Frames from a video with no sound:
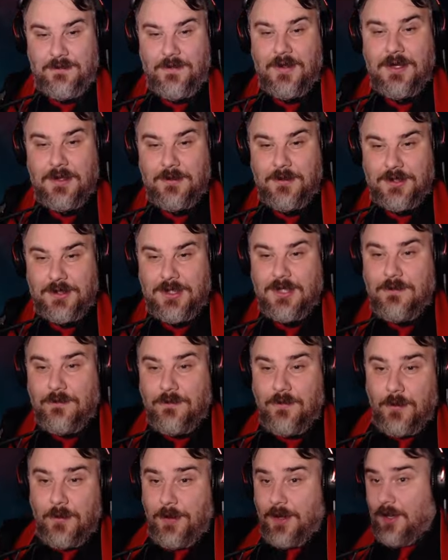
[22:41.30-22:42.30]
vending machine
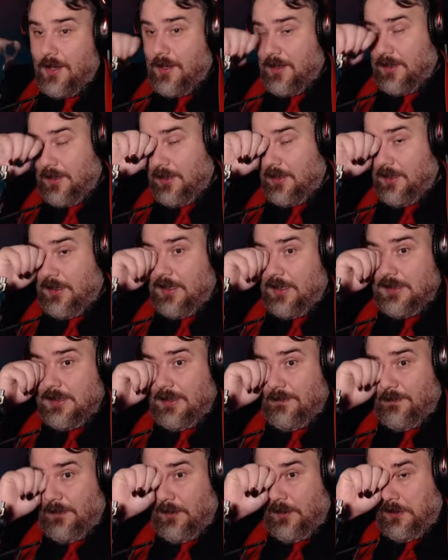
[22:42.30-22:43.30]
for a perk. Let's
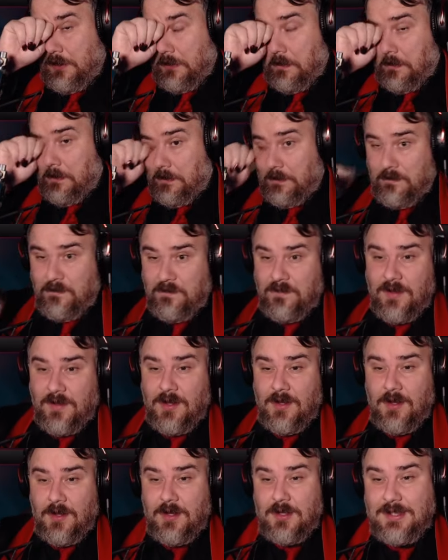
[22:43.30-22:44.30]
have a look.
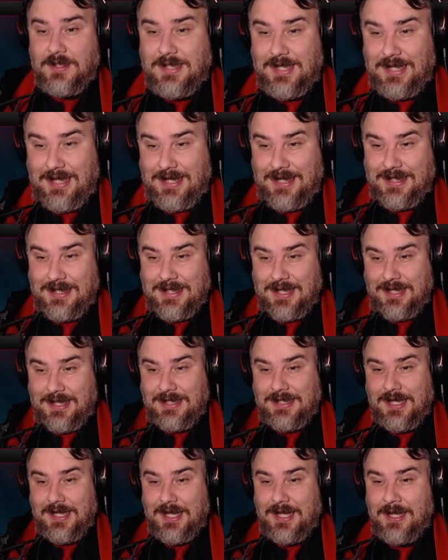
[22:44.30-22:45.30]
D
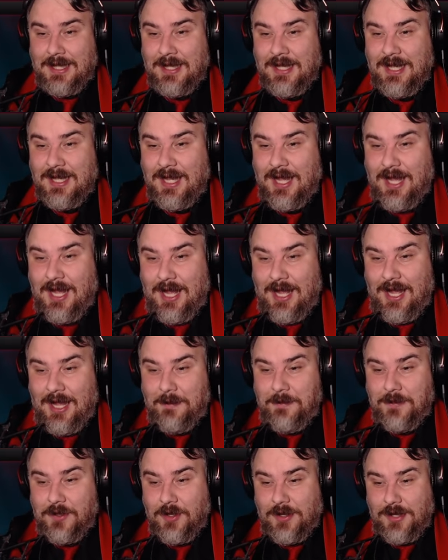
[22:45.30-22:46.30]
tier.
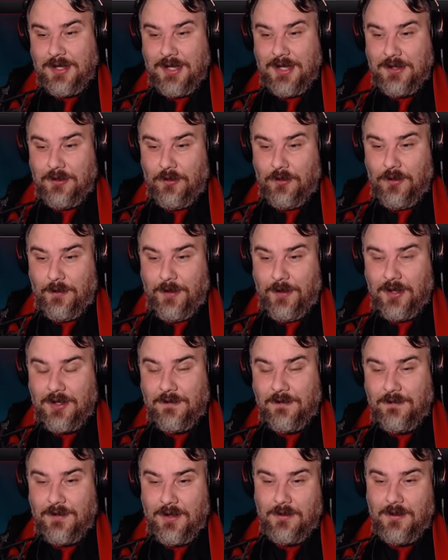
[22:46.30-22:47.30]
You can ignore a perk
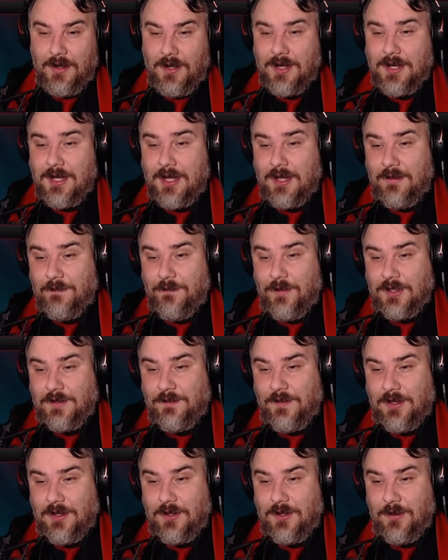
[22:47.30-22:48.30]
if you don't like it. The first
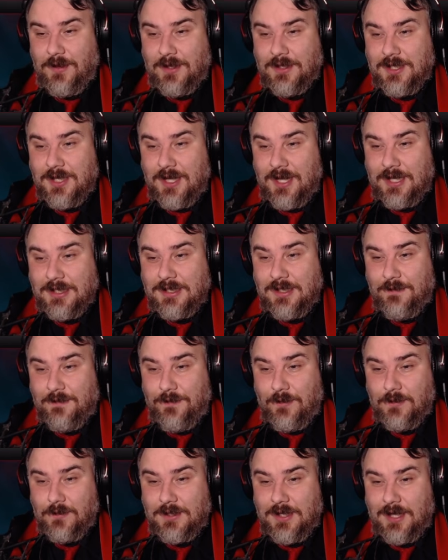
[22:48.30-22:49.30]
vehicle you enter has a
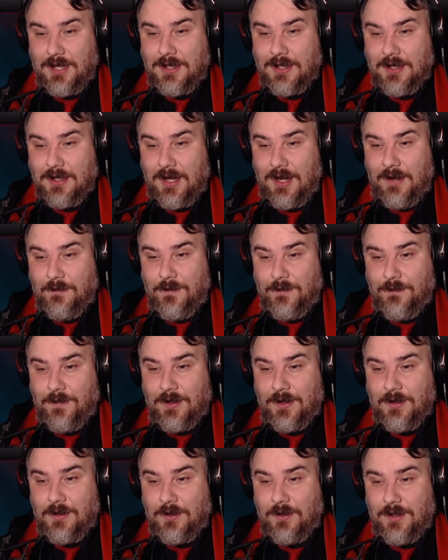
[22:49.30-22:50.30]
full tank. Every
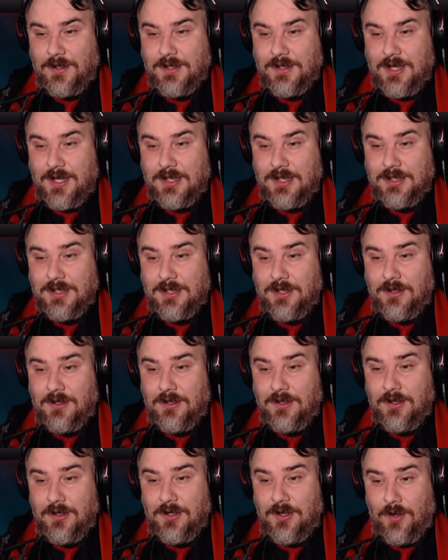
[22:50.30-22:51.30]
vehicle you enter has
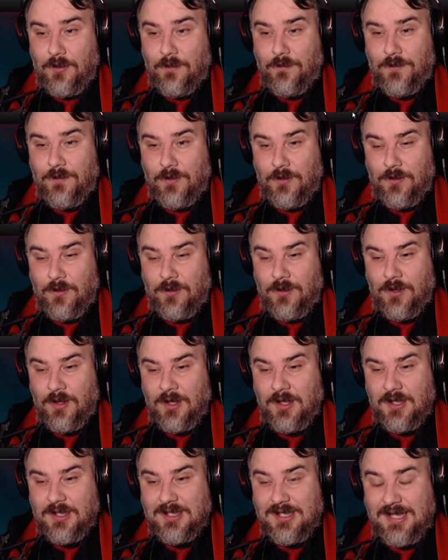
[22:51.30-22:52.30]
no fuel.
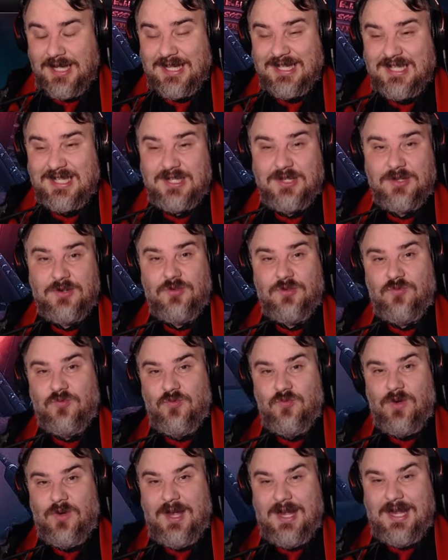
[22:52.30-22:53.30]
So that's
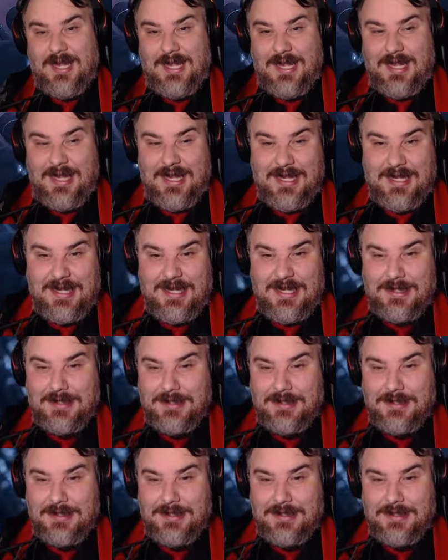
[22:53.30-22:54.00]
quite a